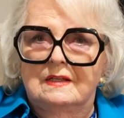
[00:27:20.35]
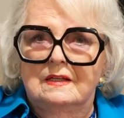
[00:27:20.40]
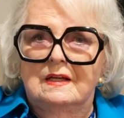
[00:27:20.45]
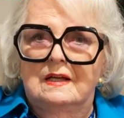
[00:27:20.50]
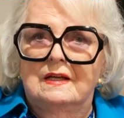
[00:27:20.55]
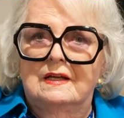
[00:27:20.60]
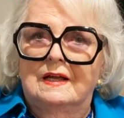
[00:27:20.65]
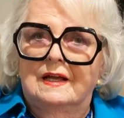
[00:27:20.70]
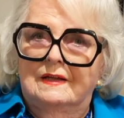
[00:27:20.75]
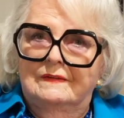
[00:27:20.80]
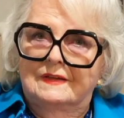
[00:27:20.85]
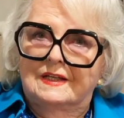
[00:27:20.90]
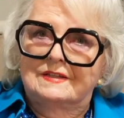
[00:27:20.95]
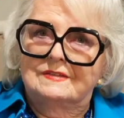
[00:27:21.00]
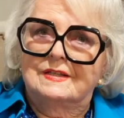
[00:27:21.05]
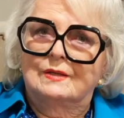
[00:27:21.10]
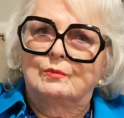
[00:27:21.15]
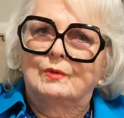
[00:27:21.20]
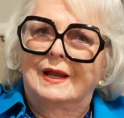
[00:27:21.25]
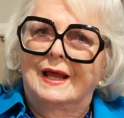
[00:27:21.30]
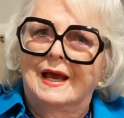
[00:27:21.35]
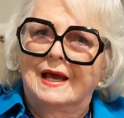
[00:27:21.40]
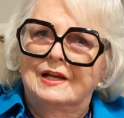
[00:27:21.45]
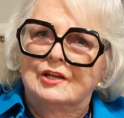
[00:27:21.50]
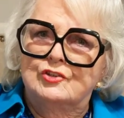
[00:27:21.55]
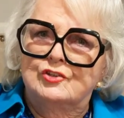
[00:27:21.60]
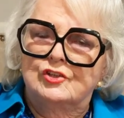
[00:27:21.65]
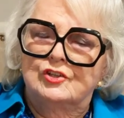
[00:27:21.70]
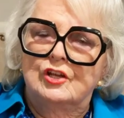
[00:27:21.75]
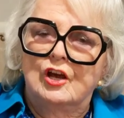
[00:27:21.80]
And they said, "Well, how did you
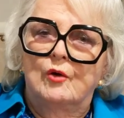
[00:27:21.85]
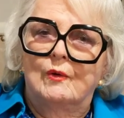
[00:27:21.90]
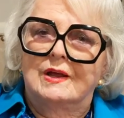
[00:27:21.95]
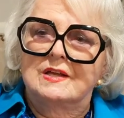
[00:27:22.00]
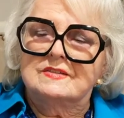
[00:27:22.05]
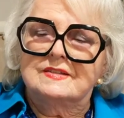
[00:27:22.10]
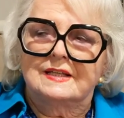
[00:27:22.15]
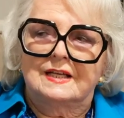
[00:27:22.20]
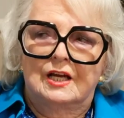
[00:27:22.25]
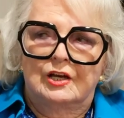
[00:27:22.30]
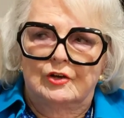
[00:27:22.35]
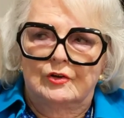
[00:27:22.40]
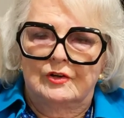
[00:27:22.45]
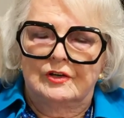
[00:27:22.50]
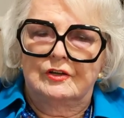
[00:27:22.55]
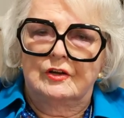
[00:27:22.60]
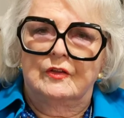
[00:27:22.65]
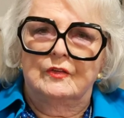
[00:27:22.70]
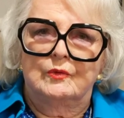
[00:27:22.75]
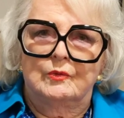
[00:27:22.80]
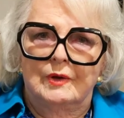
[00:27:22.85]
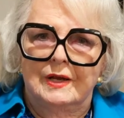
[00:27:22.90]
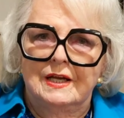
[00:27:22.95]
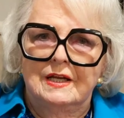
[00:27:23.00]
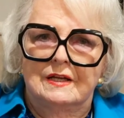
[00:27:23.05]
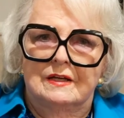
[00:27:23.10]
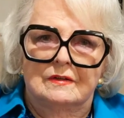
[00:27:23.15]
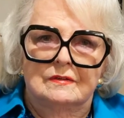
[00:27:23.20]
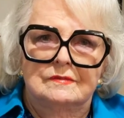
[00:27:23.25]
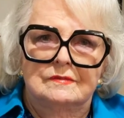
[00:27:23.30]
know?" I said, "I heard it on the radio."